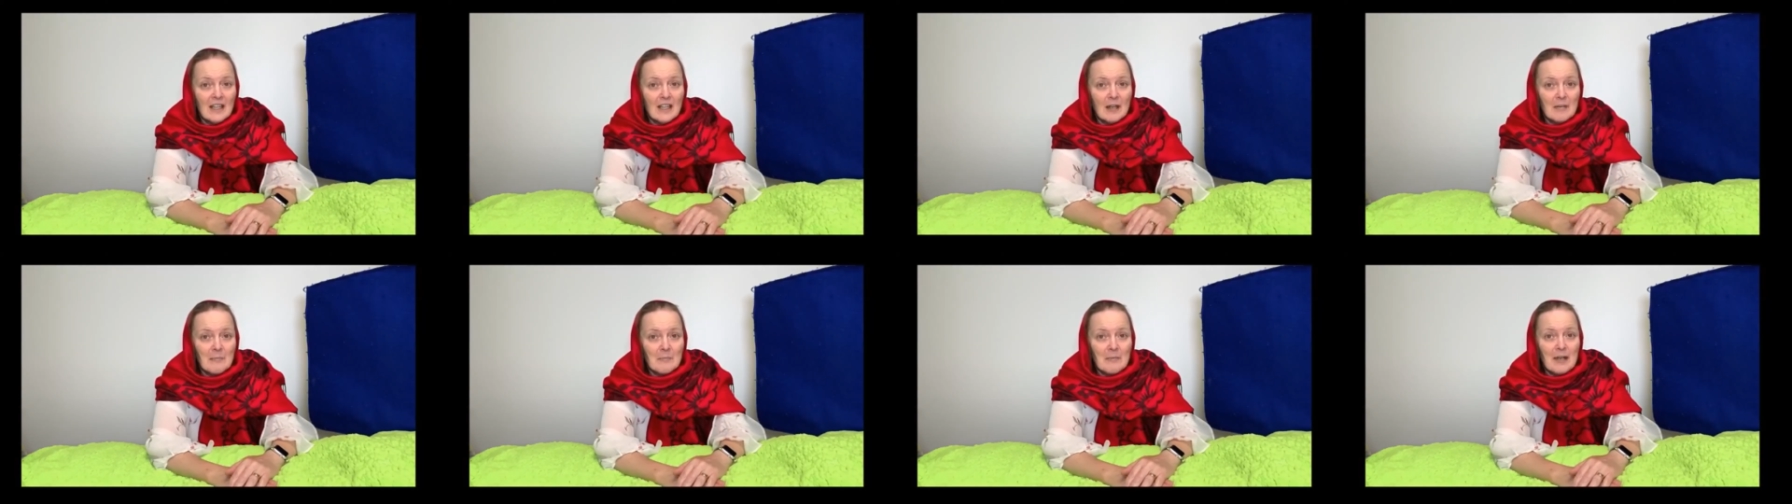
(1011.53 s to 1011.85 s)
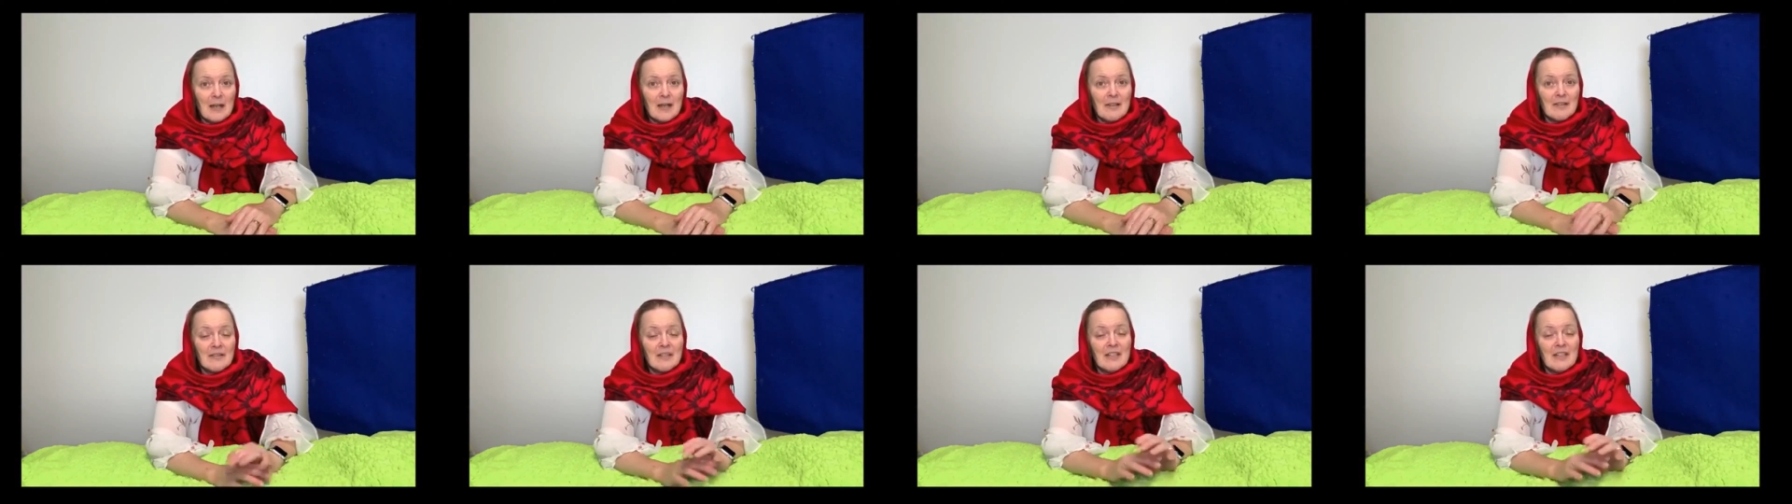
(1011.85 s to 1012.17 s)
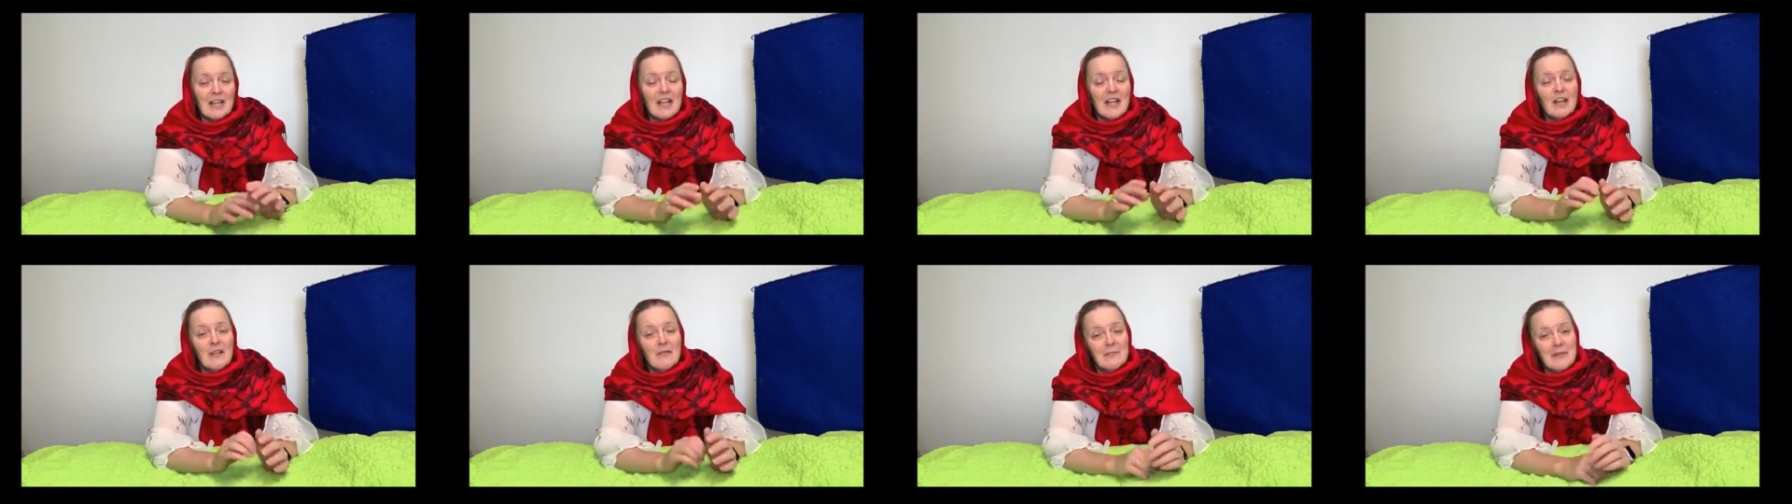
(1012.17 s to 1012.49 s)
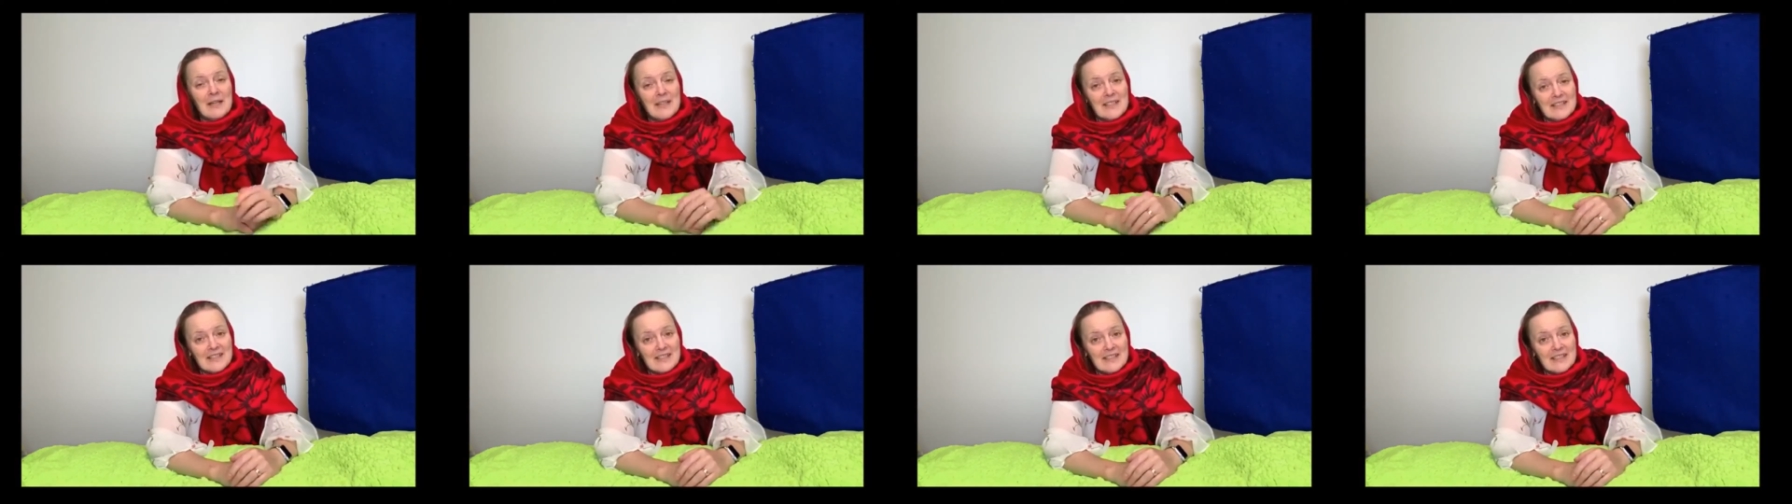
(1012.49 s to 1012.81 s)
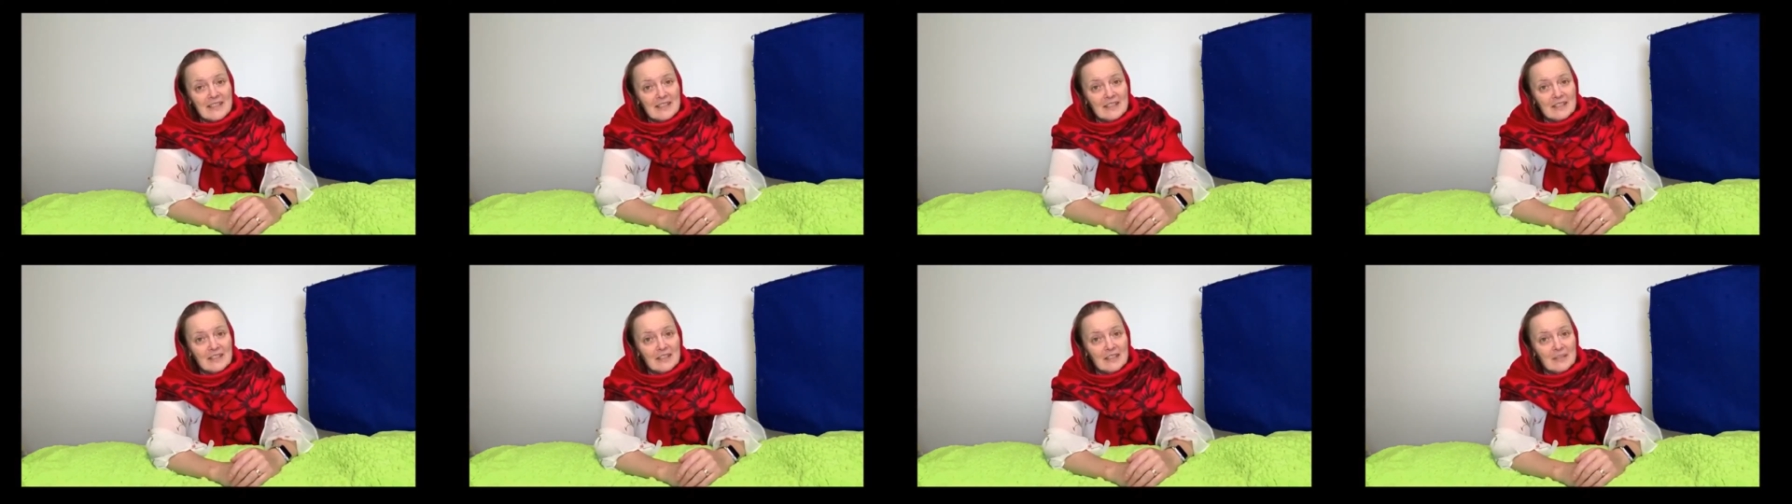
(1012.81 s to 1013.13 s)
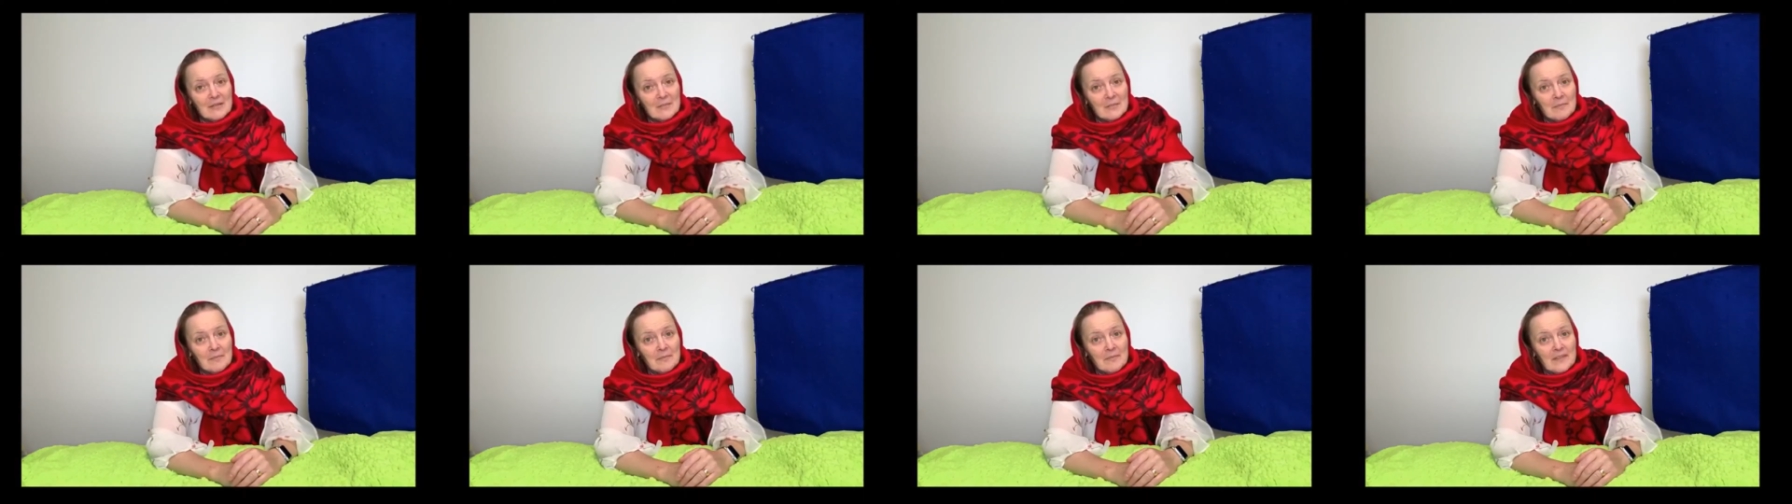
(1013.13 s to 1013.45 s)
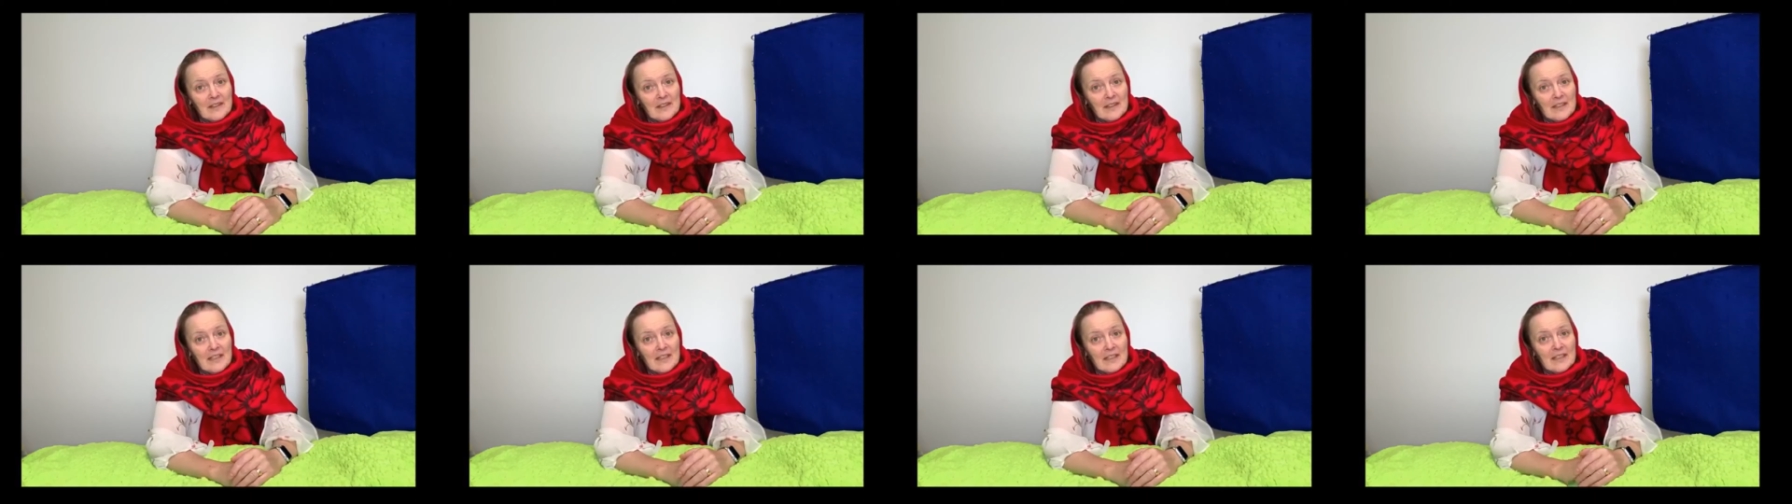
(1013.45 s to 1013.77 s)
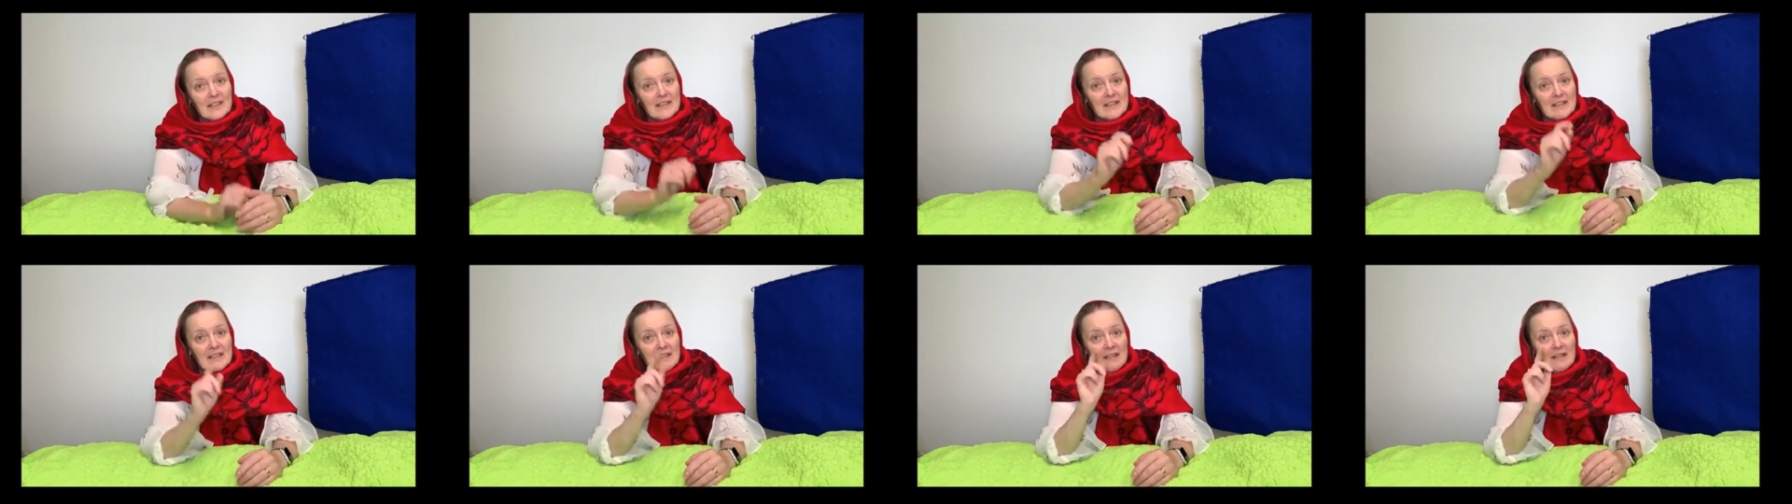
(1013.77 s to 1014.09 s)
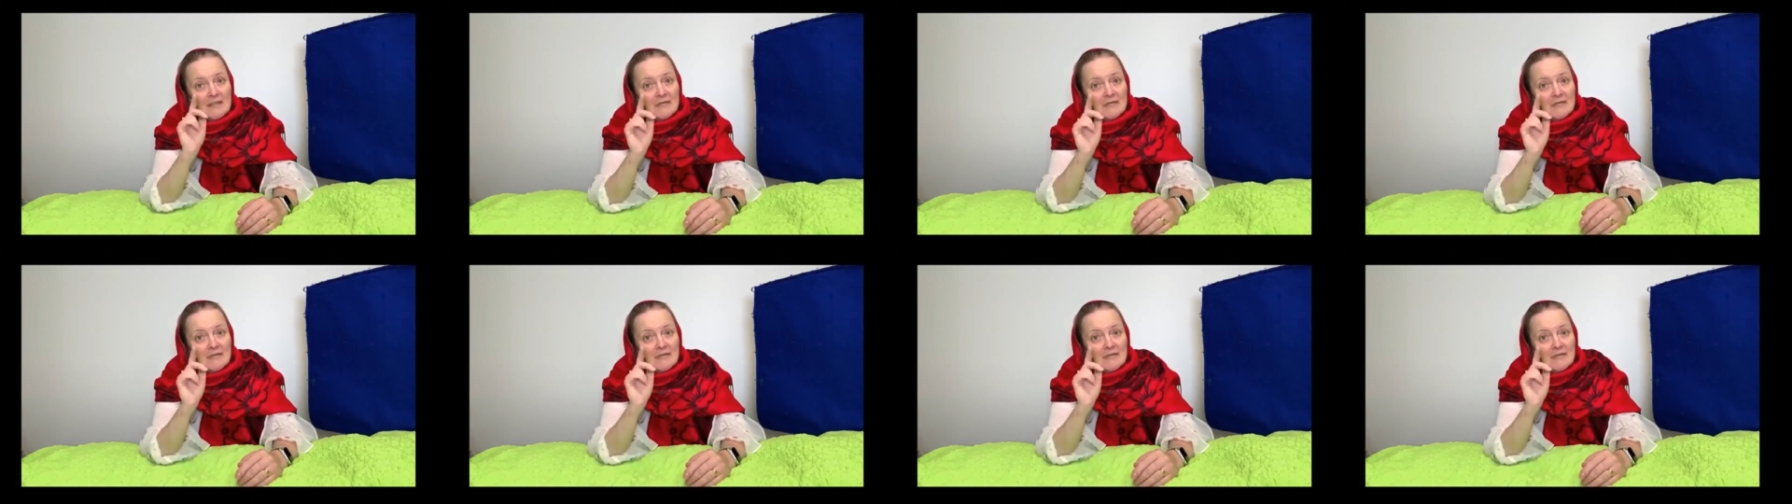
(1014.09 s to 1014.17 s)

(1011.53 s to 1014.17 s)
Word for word: But now, my dear, it is time